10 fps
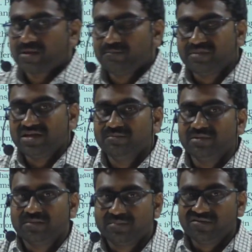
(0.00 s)
Mainly
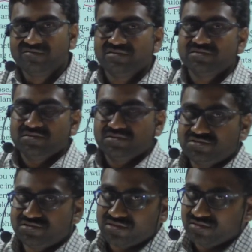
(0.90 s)
made up of
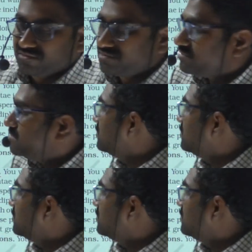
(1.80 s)
cellulose,